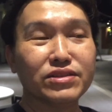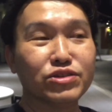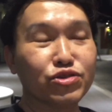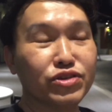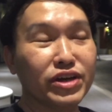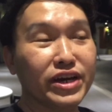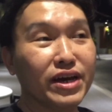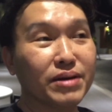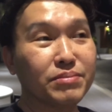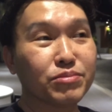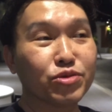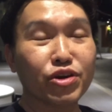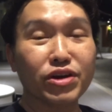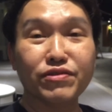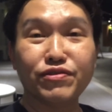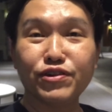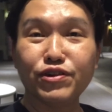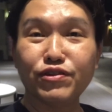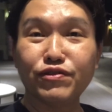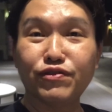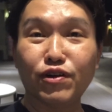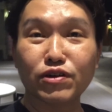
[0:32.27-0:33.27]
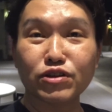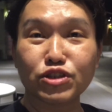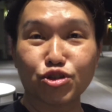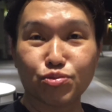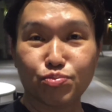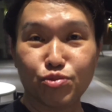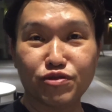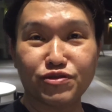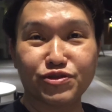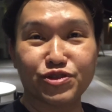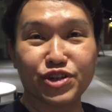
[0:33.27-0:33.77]
Today I'm grateful for
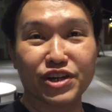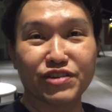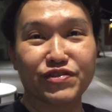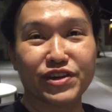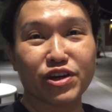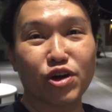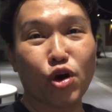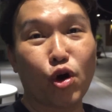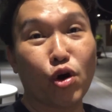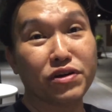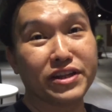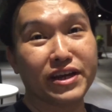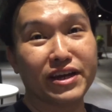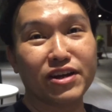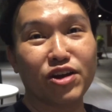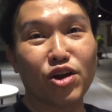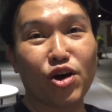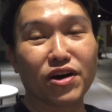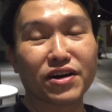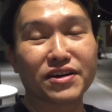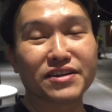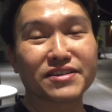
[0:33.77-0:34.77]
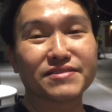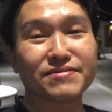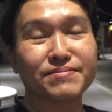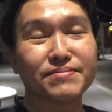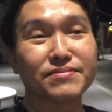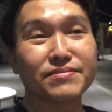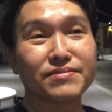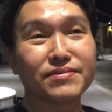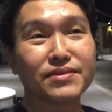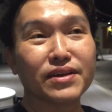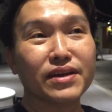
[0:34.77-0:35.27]
smooth traffic all day long.
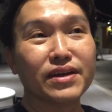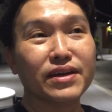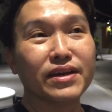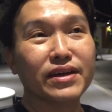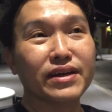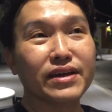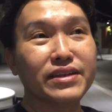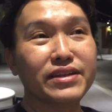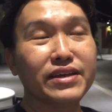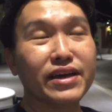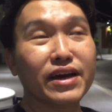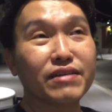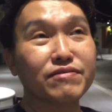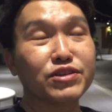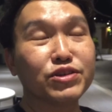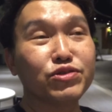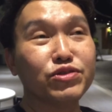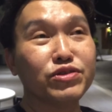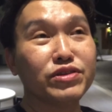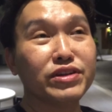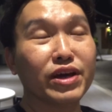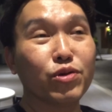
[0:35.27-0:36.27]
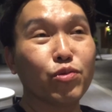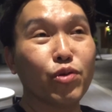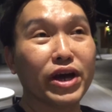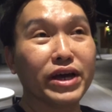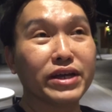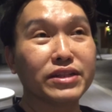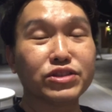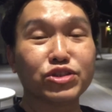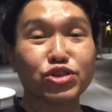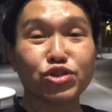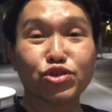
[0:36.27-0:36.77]
In the afternoon I
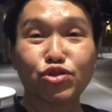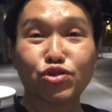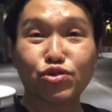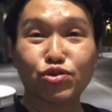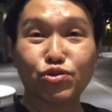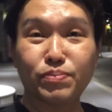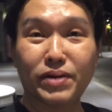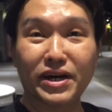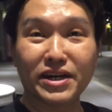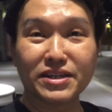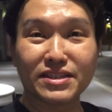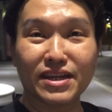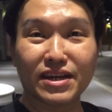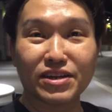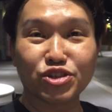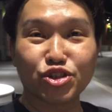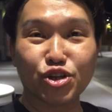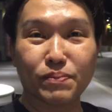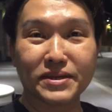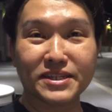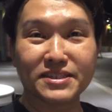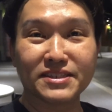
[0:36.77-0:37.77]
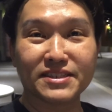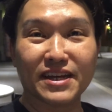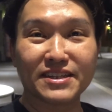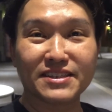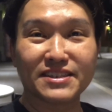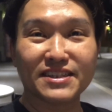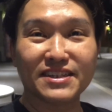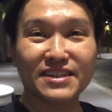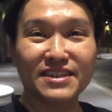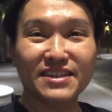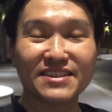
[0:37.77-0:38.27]
went to Bangsar Shopping
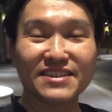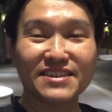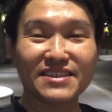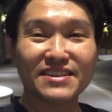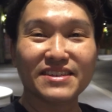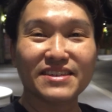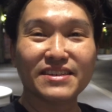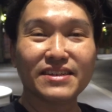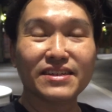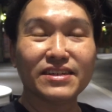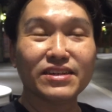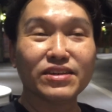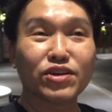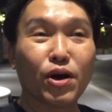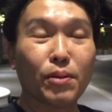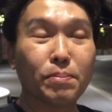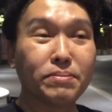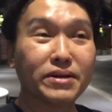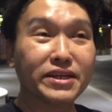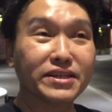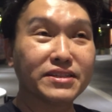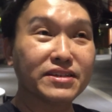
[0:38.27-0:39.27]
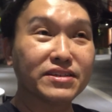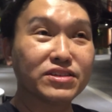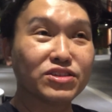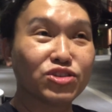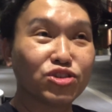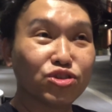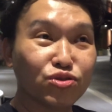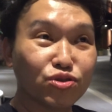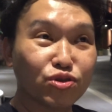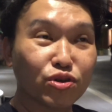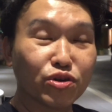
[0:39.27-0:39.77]
Center, completed
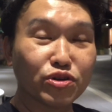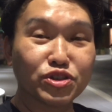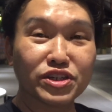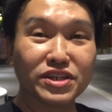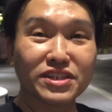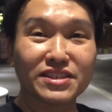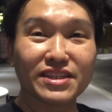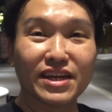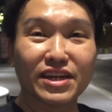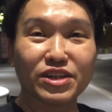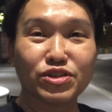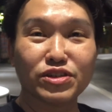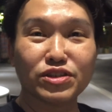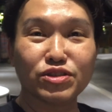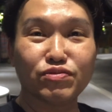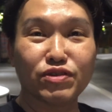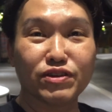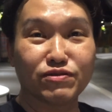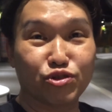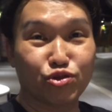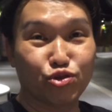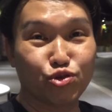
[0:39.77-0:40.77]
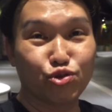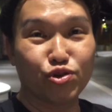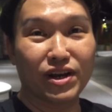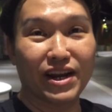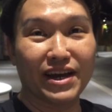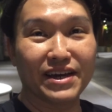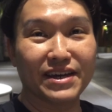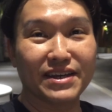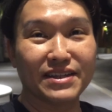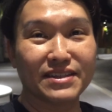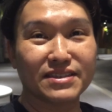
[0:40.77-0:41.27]
two coaching sessions with two
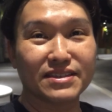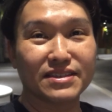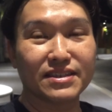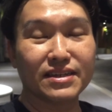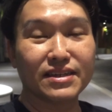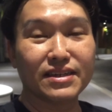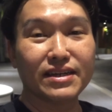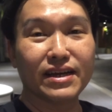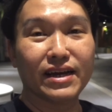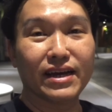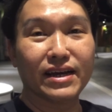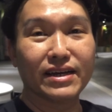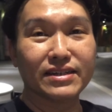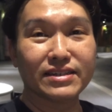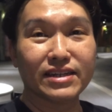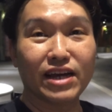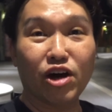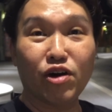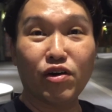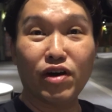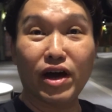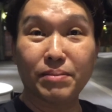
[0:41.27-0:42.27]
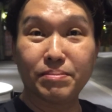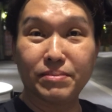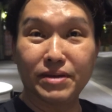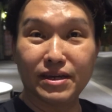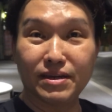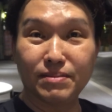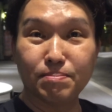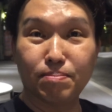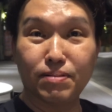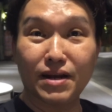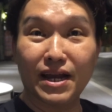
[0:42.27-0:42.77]
clients, and now I'm
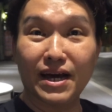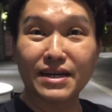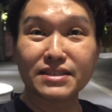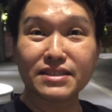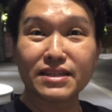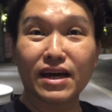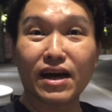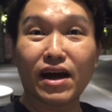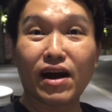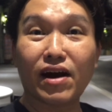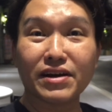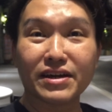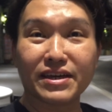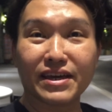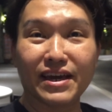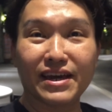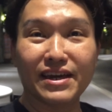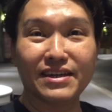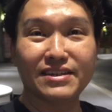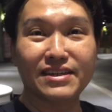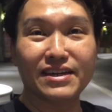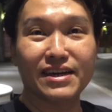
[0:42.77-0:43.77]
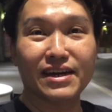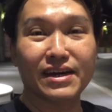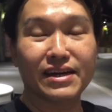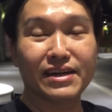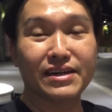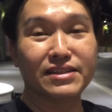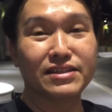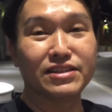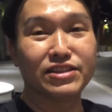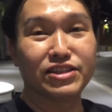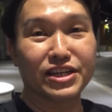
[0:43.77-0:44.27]
in Plaza Arcadia
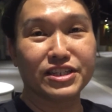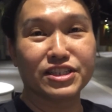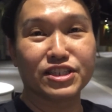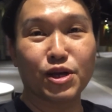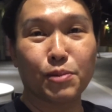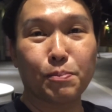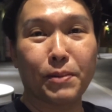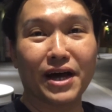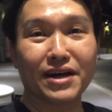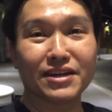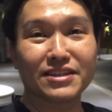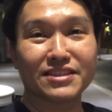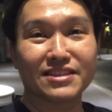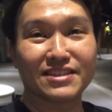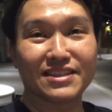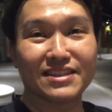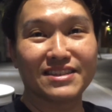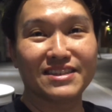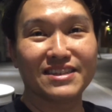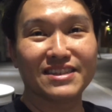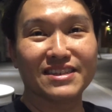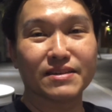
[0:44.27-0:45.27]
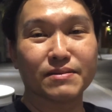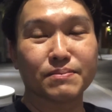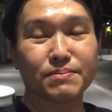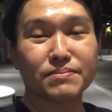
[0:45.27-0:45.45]
in Desa Park City.